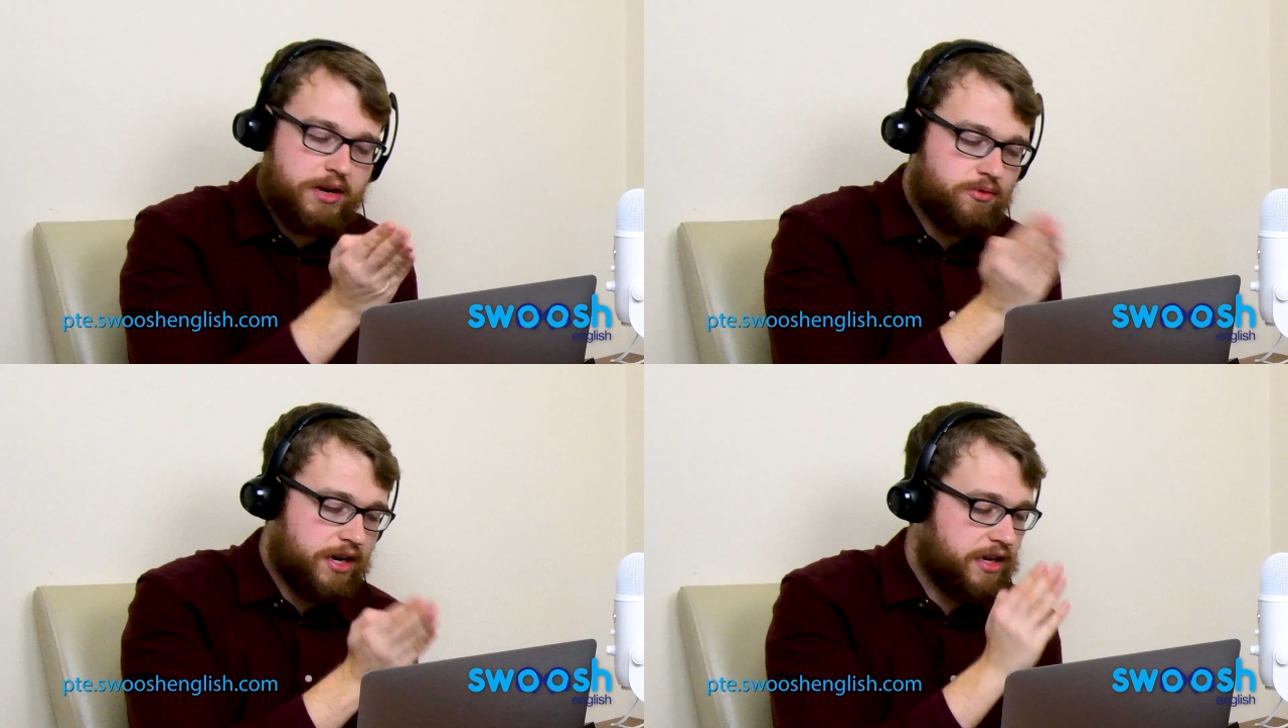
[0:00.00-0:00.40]

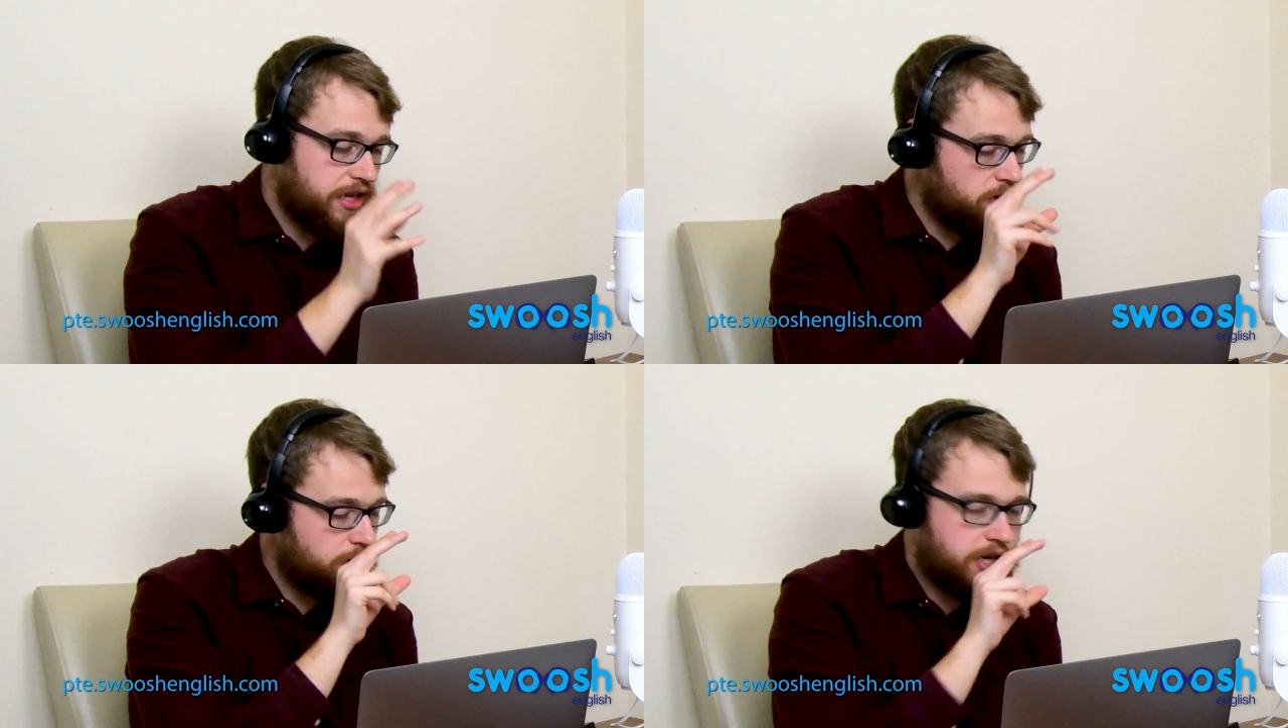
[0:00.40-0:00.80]
and
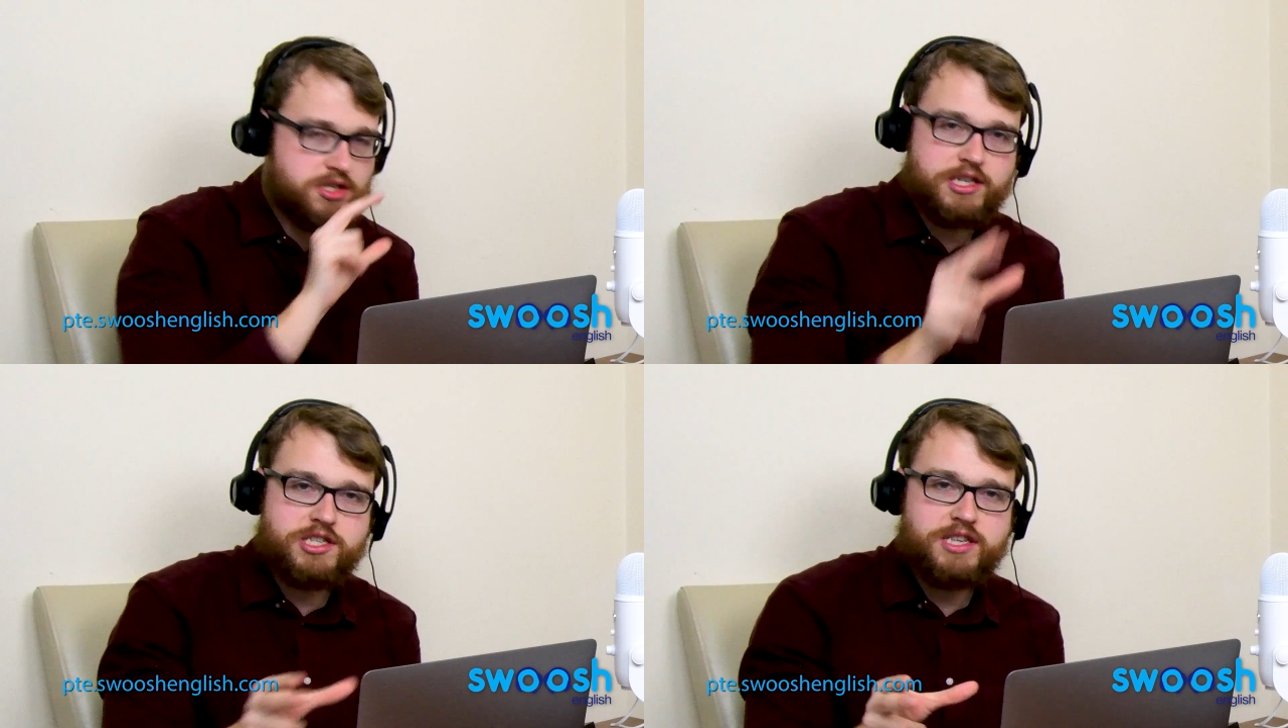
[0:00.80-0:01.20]
then you
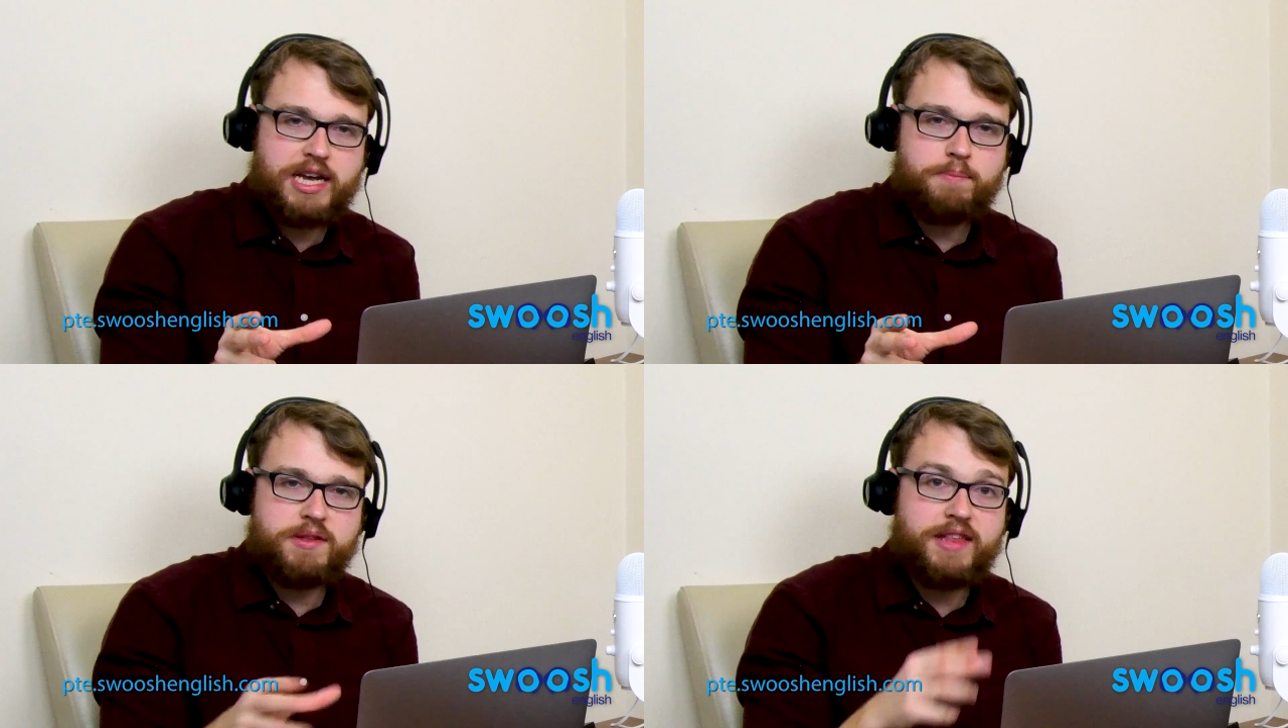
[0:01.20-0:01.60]
actually
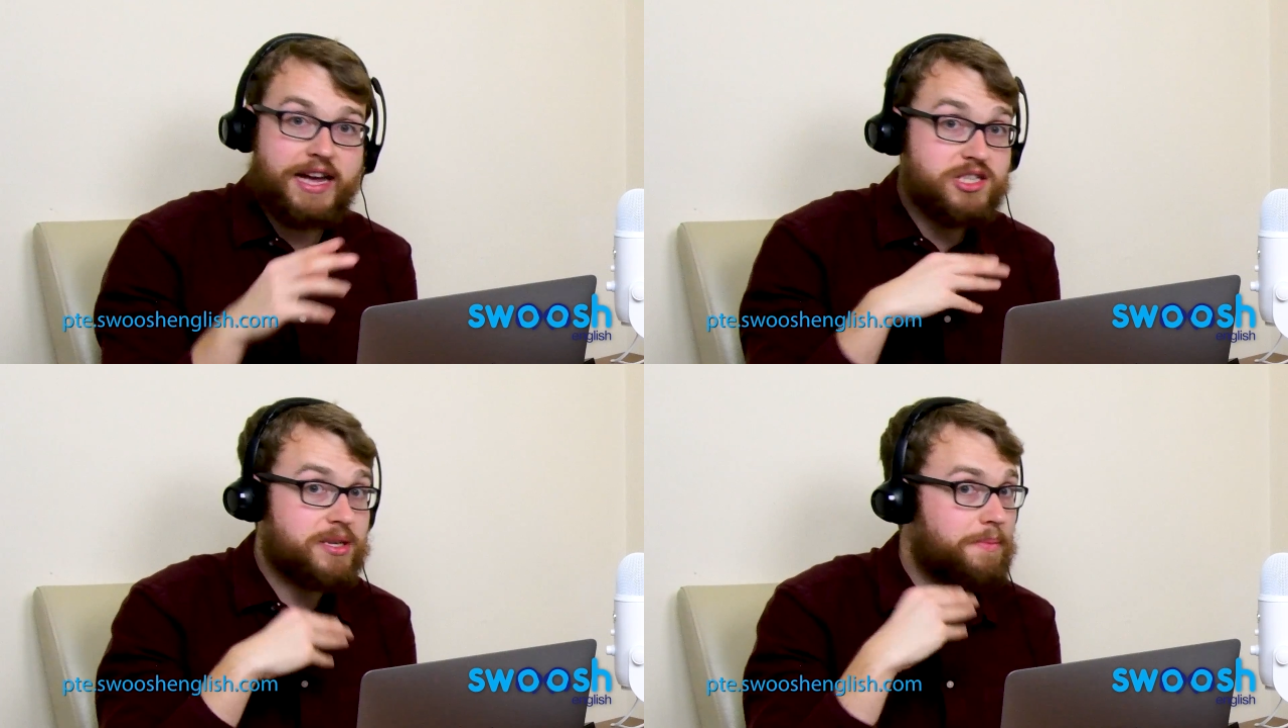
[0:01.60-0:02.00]
see it, but
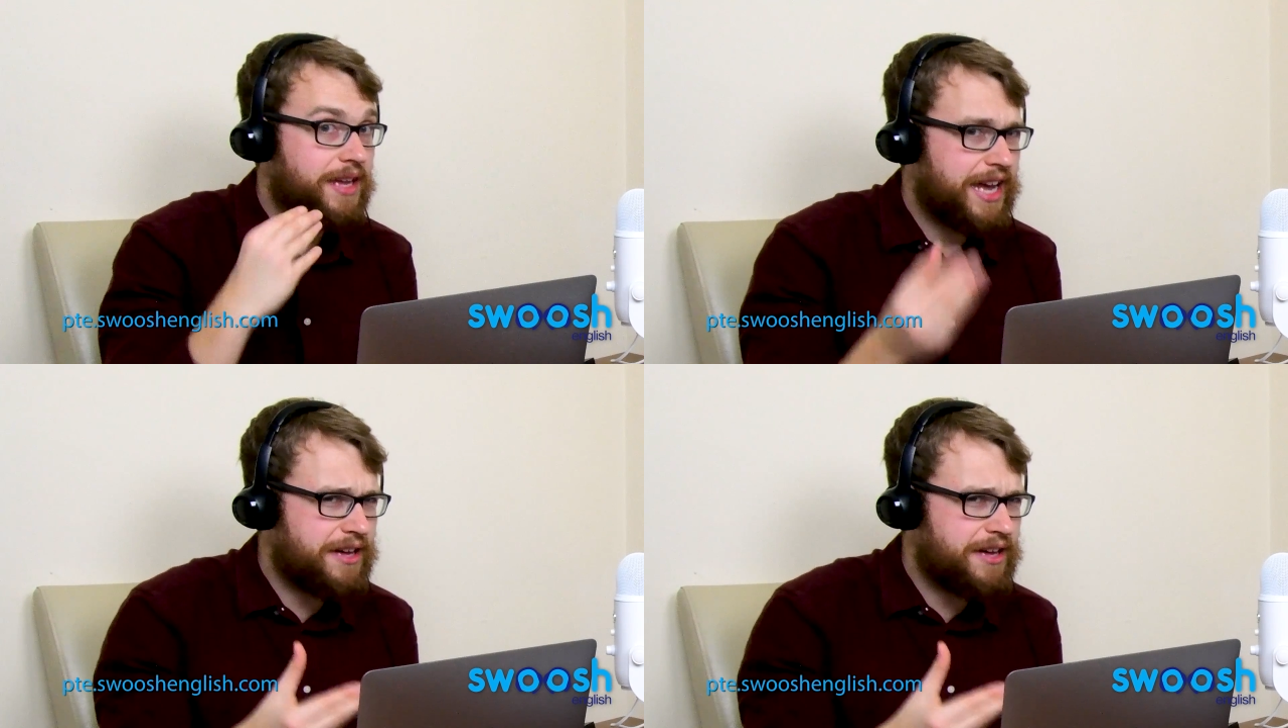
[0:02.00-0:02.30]
then something